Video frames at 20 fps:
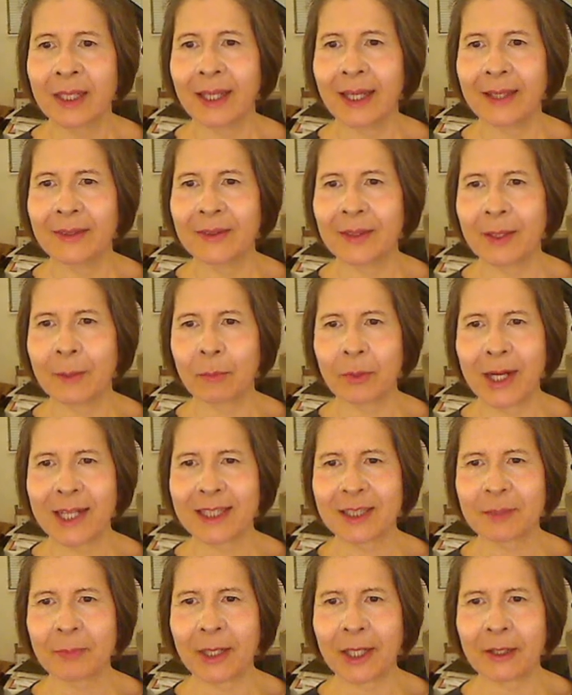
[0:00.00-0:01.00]
And then
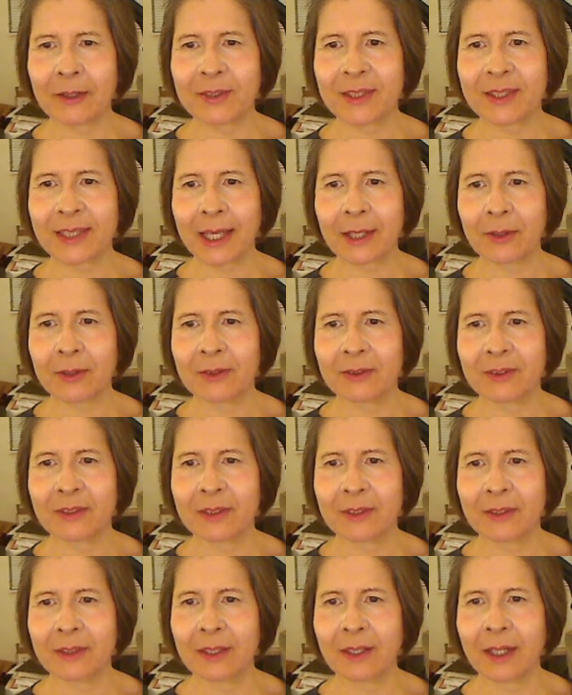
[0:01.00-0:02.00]
Brent Spiner says, I
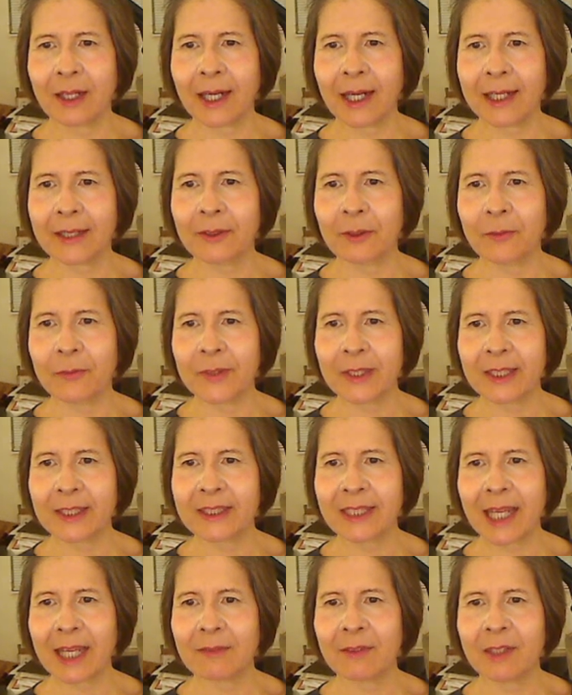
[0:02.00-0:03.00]
don't
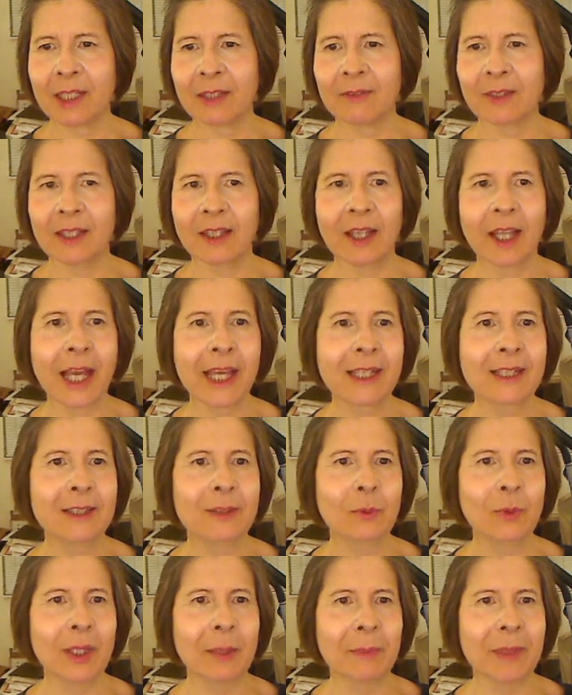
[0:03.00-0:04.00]
think David even
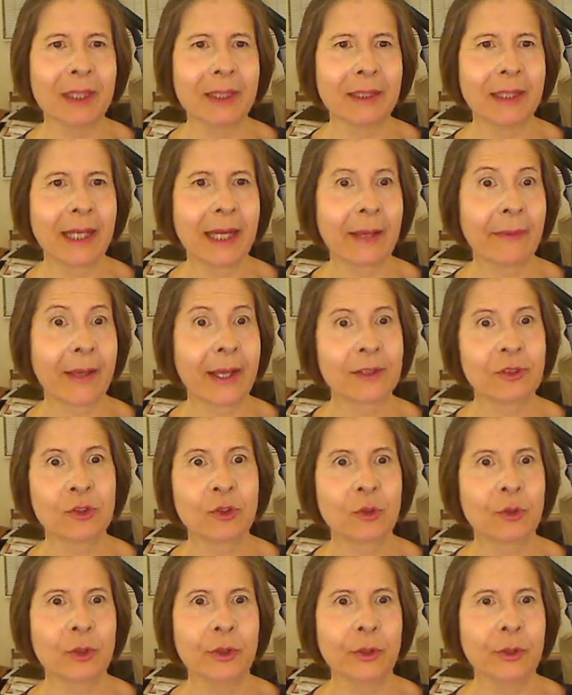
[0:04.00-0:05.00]
likes women. Yeah, that's
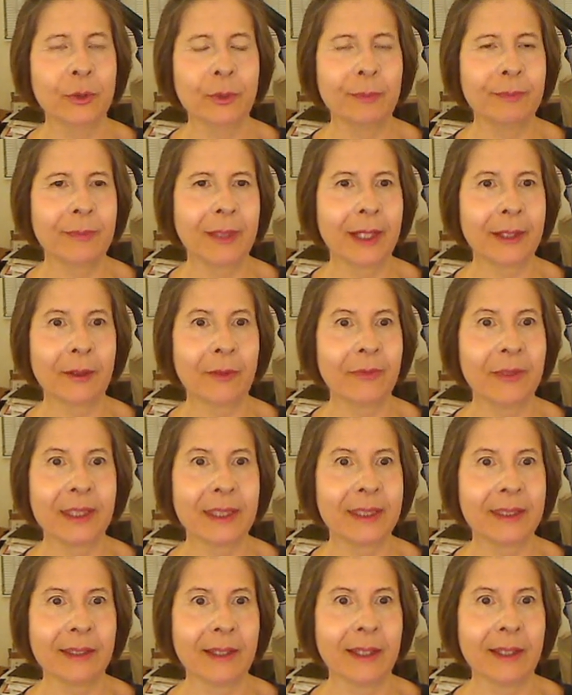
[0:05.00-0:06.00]
true. I don't
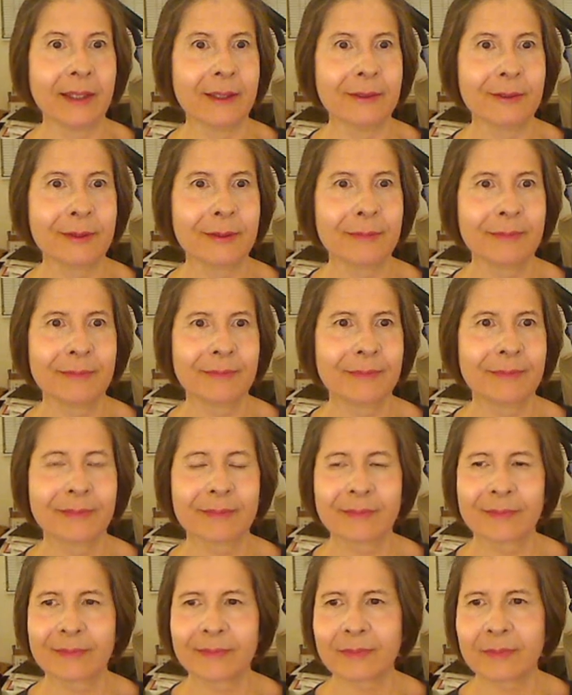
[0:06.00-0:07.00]
think he does.
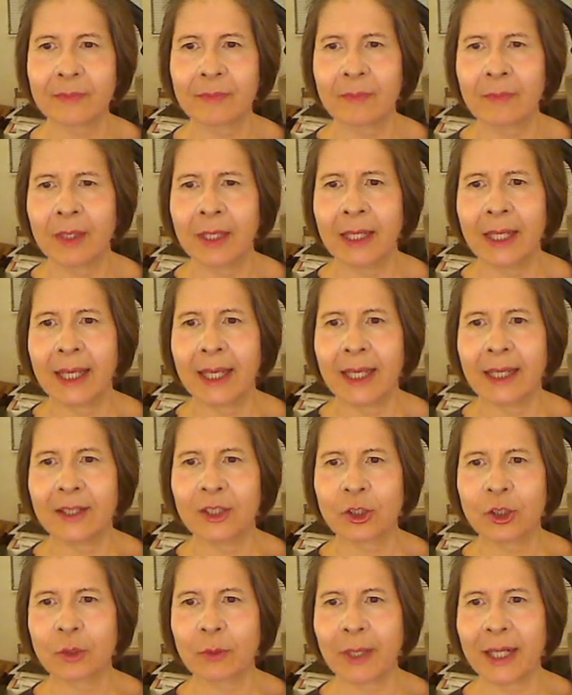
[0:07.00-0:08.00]

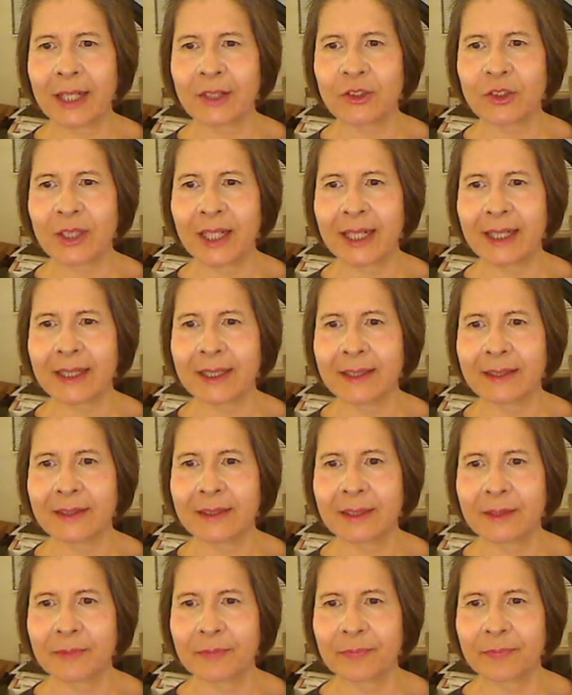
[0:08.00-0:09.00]
And Terrance
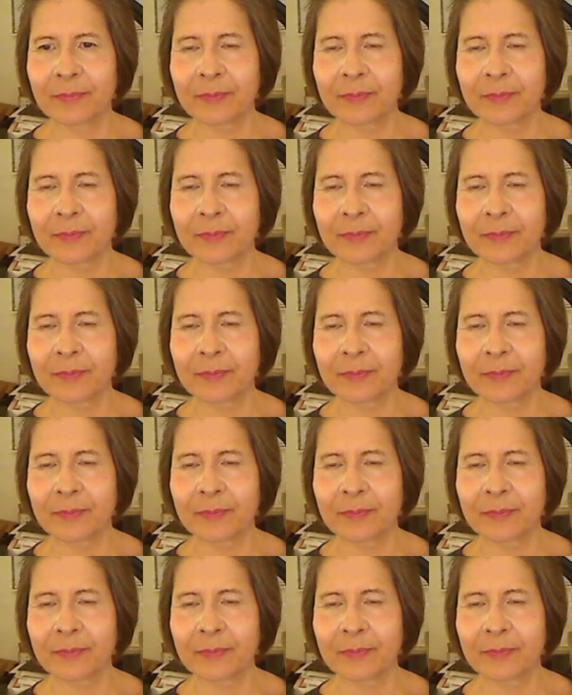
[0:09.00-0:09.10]
Jenkins